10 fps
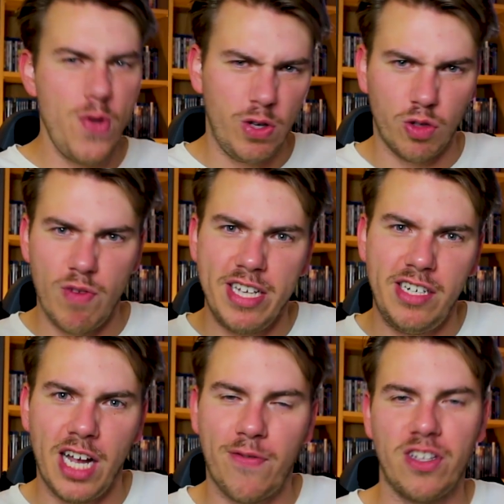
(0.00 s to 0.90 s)

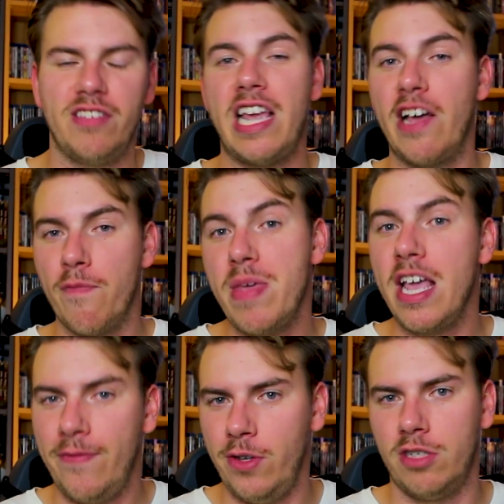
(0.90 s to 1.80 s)
futuristic for the sake of
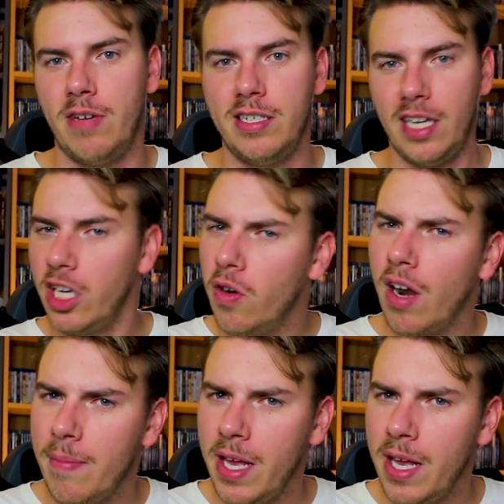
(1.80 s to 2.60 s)
being futuristic. You know what I